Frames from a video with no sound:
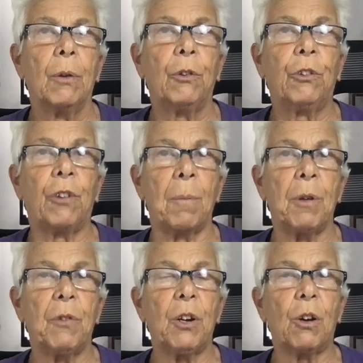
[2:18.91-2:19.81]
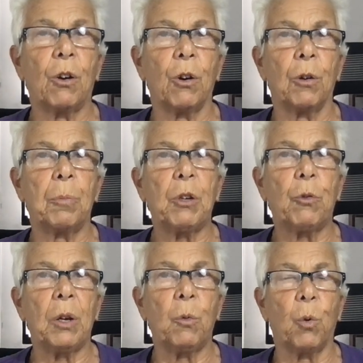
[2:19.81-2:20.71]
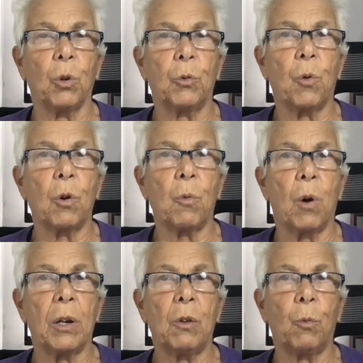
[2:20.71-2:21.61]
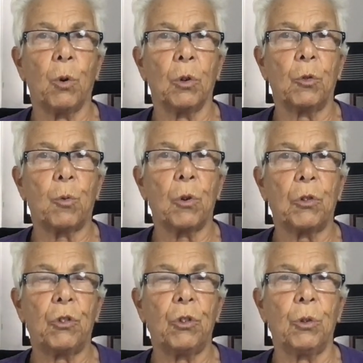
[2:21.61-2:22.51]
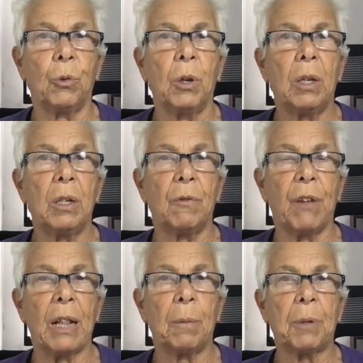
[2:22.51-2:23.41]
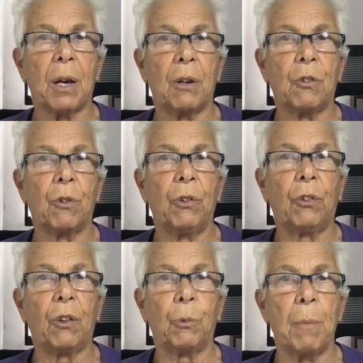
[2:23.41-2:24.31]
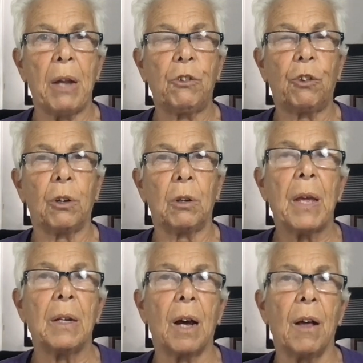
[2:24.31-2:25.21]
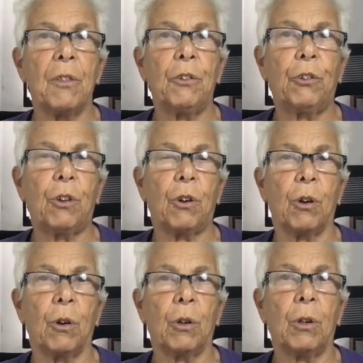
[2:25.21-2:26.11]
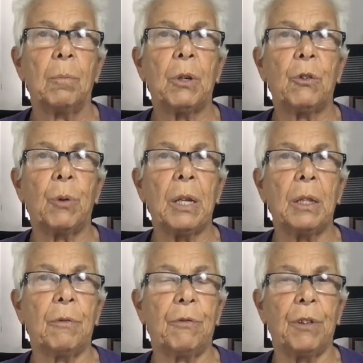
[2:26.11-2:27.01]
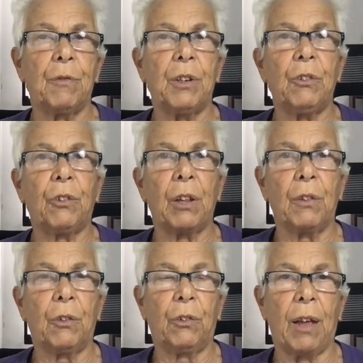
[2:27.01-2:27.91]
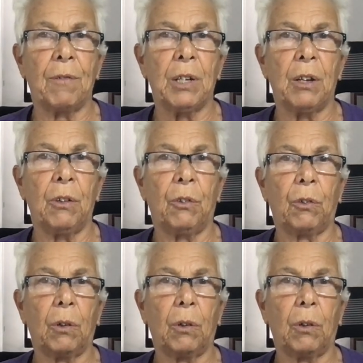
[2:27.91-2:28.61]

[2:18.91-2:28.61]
Some of it occurred between World War I and World War II in developed countries, as mentioned, and others occurred between the 50s and the 70s.